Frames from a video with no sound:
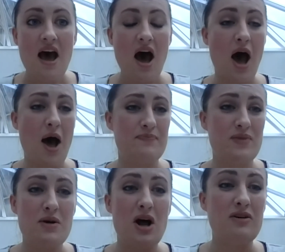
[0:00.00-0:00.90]
A
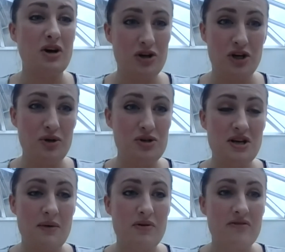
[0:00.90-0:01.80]
huge
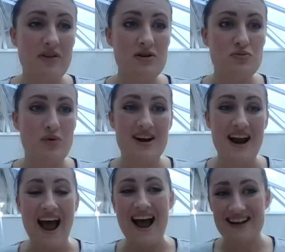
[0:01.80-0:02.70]
number of those weren't
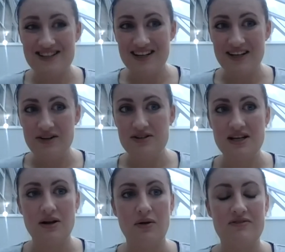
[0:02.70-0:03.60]
actually
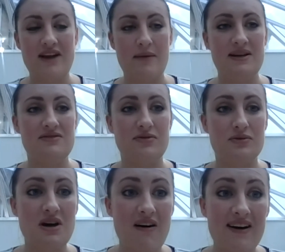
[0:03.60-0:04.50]
using cloth nappies full
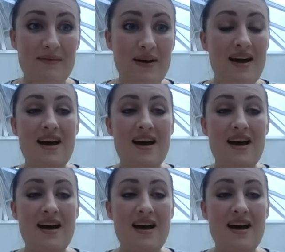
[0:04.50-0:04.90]
time,